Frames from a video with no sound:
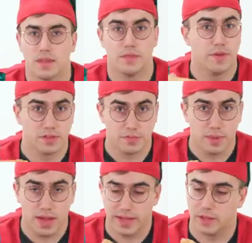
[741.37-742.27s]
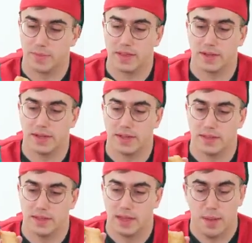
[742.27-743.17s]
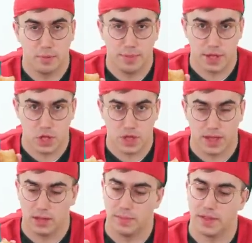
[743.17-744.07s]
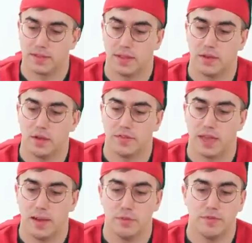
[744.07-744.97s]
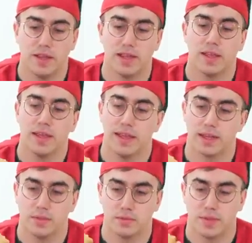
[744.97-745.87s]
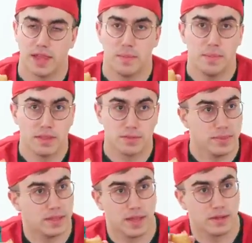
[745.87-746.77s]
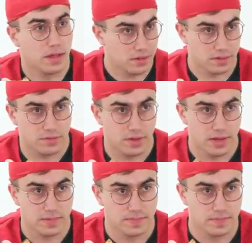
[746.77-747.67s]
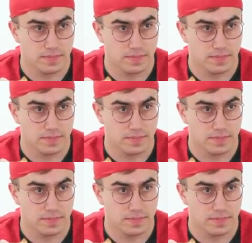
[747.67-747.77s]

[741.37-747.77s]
The festive pie is basically the apple pie shell, but instead of the apple filling, it comes with a mincemeat and custard filling.